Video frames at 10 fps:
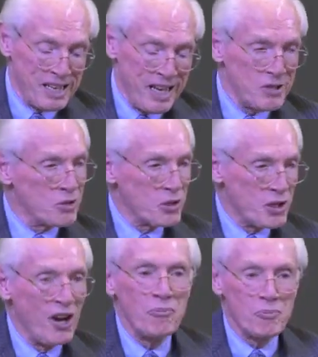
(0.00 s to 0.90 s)
Get
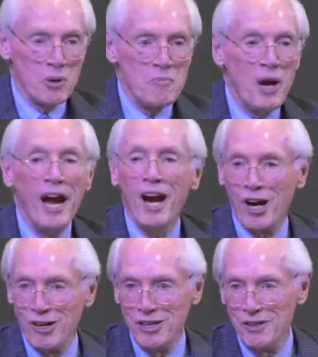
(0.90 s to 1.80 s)
yourself
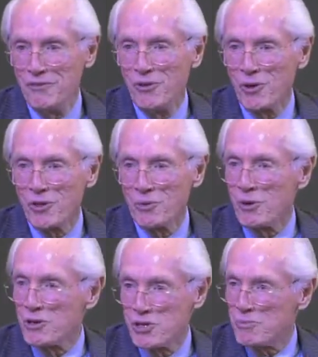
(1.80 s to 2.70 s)
prepared for the
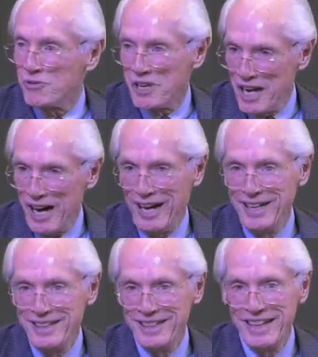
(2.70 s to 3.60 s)
worship of God.